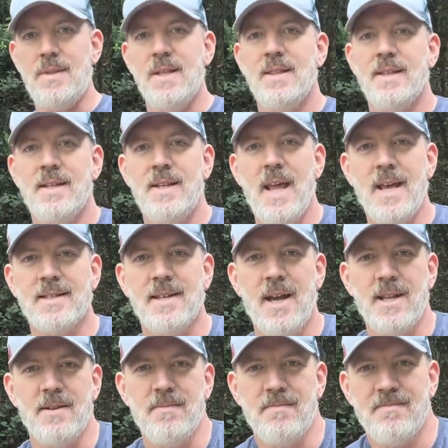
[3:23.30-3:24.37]
The next
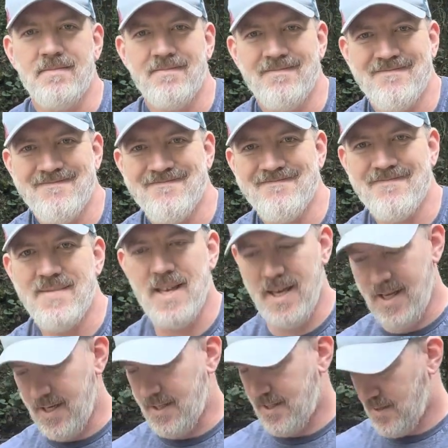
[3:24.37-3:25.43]
item
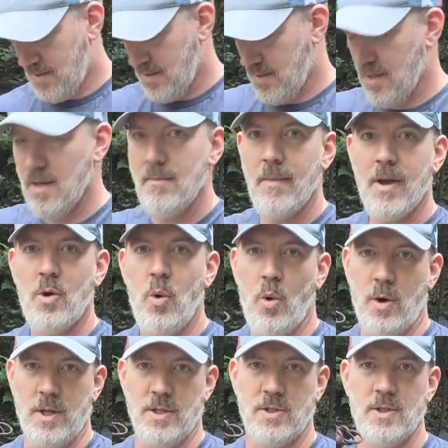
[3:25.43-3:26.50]
is my
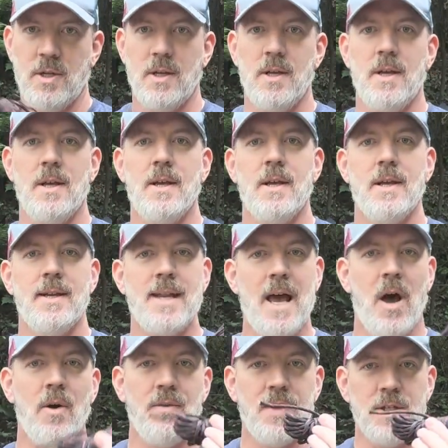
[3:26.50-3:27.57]
cordage.
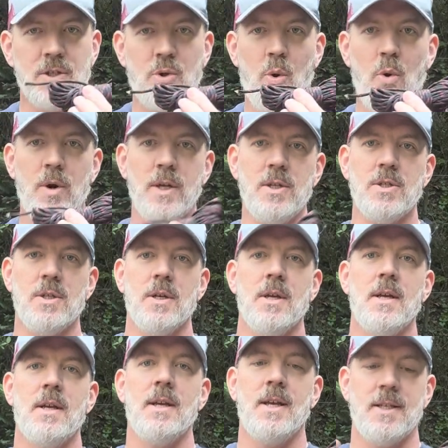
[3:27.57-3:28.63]
Now, this cordage,
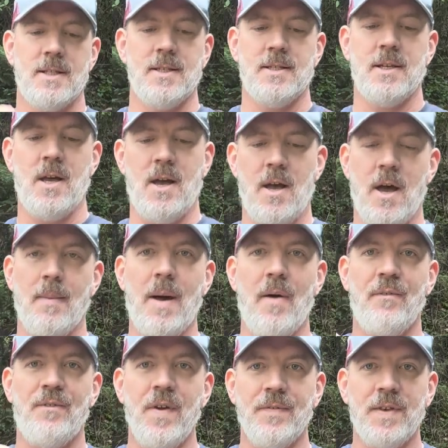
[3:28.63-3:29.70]
this is
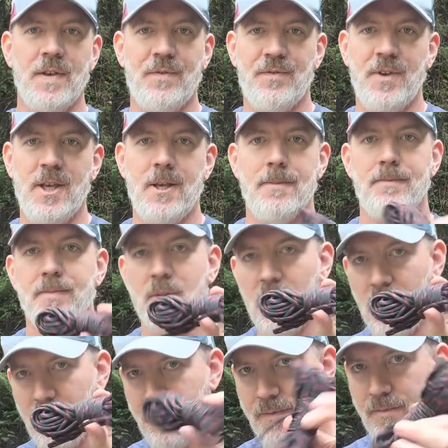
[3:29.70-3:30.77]
about 50 feet
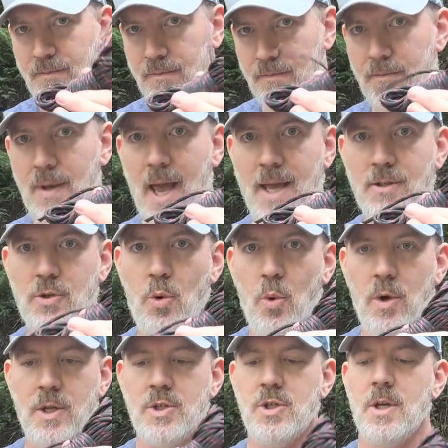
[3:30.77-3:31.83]
of hanked
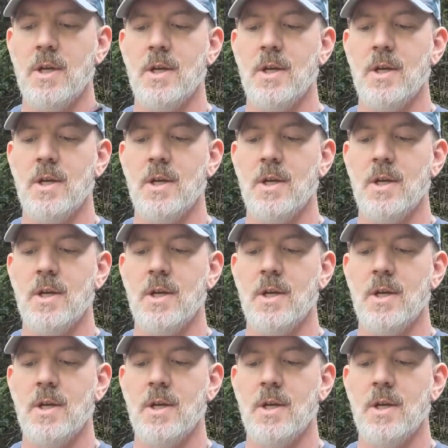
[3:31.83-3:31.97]
cordage.